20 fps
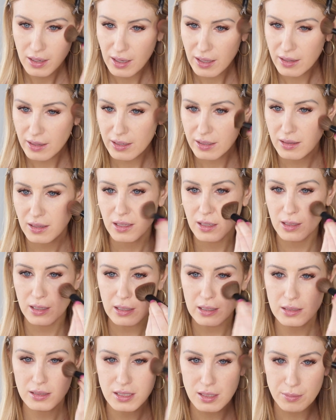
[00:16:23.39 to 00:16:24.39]
I like that
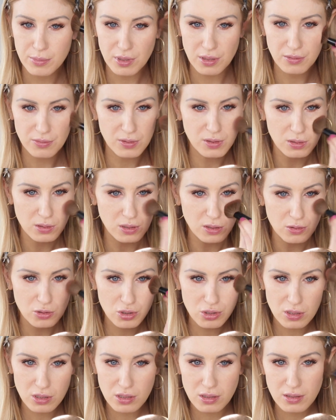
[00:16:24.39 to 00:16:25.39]
it's a beautiful
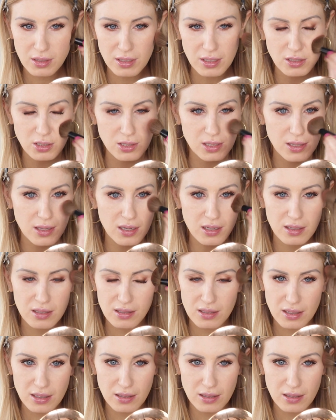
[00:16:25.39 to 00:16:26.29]
neutral and I just think